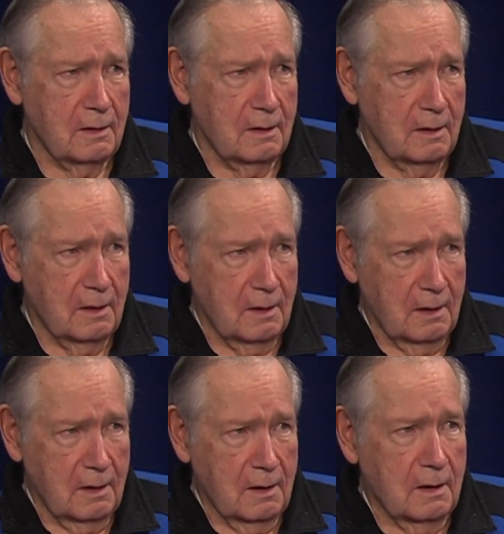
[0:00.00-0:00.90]

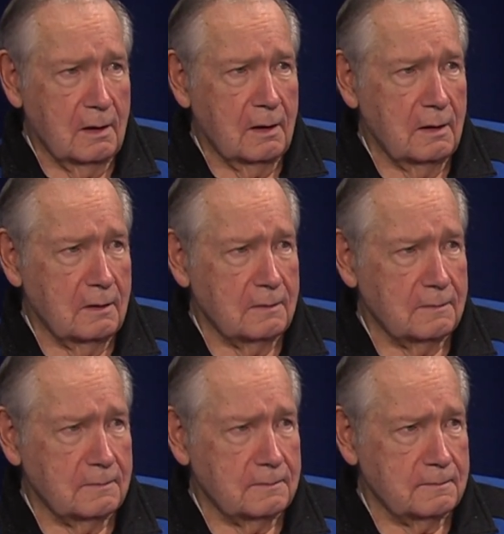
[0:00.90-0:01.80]

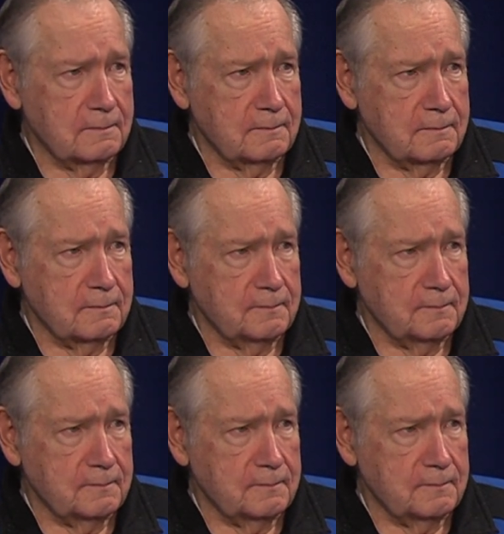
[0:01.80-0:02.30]
Nobody speaks.